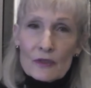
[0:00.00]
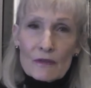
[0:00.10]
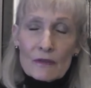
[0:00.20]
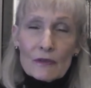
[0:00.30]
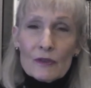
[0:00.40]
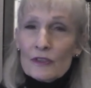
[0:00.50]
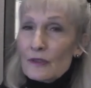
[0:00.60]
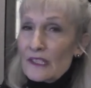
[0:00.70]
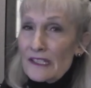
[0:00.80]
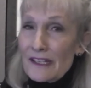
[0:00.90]
of the future
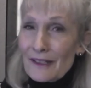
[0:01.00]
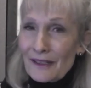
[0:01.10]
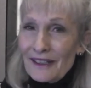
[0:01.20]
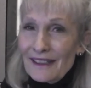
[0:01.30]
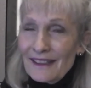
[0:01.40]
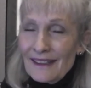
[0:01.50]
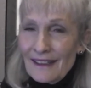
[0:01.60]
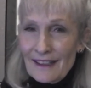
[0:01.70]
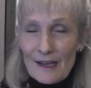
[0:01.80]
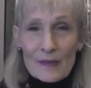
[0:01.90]
is near,
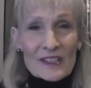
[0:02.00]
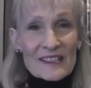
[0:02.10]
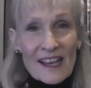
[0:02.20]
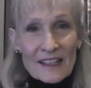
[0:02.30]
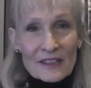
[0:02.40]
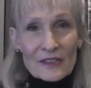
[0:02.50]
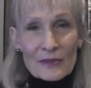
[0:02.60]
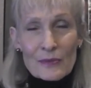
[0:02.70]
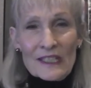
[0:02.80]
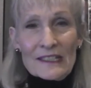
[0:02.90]
and I'm excited to
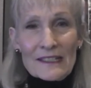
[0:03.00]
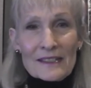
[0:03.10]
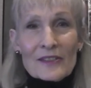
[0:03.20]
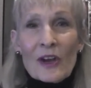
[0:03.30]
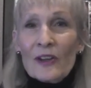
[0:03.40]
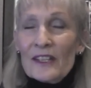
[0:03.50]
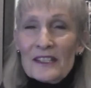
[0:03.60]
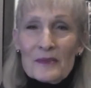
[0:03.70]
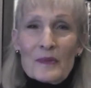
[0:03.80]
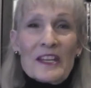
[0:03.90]
witness all that
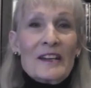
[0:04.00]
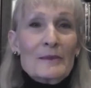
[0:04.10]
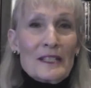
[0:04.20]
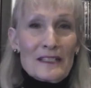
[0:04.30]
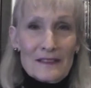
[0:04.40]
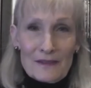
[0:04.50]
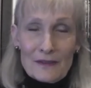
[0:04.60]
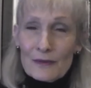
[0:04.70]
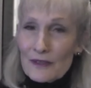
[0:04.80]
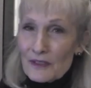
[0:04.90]
is becoming
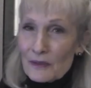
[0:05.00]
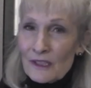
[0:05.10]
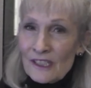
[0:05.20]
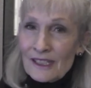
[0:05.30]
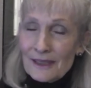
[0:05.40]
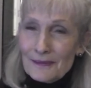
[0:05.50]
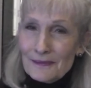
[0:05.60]
through this work.